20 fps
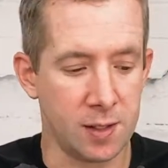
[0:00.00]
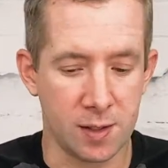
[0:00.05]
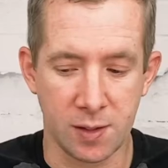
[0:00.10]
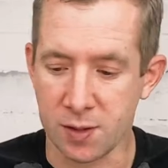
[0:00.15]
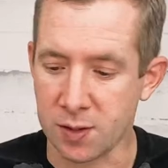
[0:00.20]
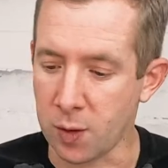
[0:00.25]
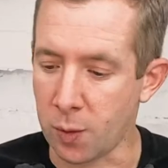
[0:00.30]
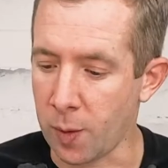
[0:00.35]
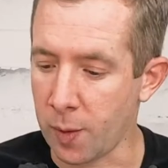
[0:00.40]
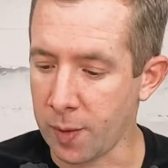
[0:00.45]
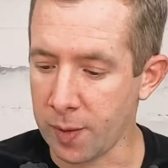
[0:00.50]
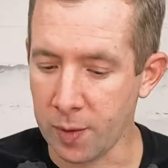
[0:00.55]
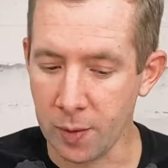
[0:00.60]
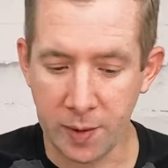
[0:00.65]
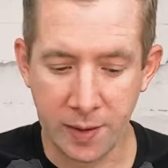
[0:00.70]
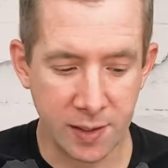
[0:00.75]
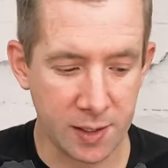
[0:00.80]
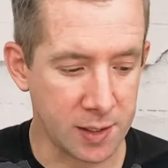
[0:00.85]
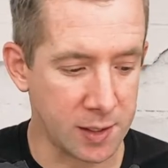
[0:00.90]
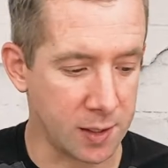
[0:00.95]
So what we're
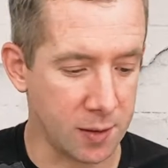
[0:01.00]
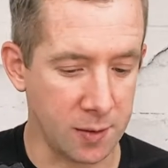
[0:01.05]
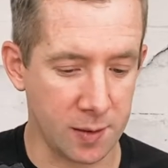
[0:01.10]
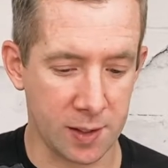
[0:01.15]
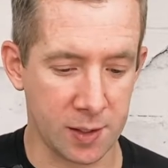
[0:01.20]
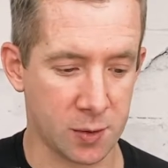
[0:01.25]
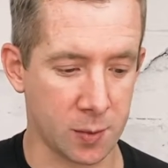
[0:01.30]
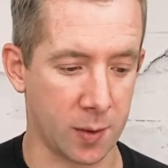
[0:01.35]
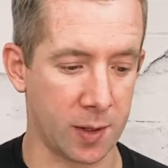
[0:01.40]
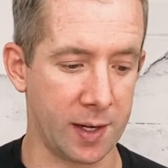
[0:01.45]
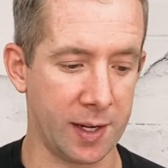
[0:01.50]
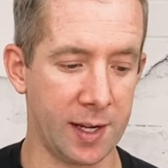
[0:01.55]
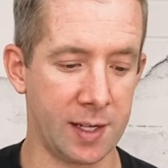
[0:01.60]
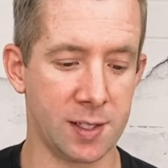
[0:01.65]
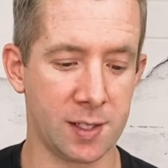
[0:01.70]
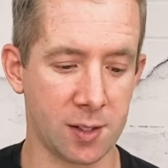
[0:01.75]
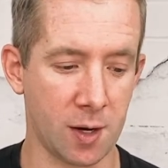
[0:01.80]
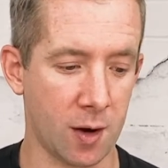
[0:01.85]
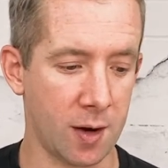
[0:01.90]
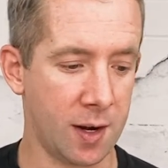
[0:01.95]
going to do is we're going to get
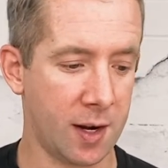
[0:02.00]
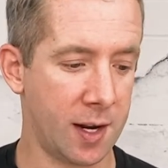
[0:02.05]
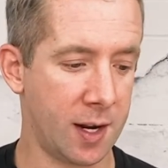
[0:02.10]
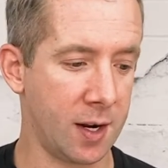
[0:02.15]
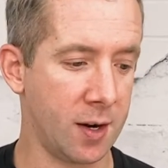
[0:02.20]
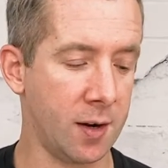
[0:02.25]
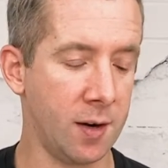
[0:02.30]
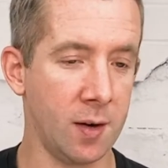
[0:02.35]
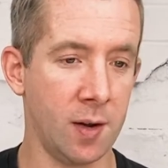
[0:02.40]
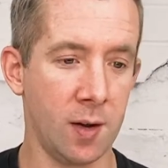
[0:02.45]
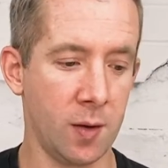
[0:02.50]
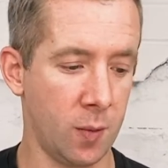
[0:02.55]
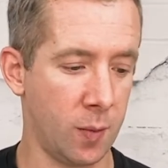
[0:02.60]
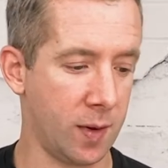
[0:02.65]
started here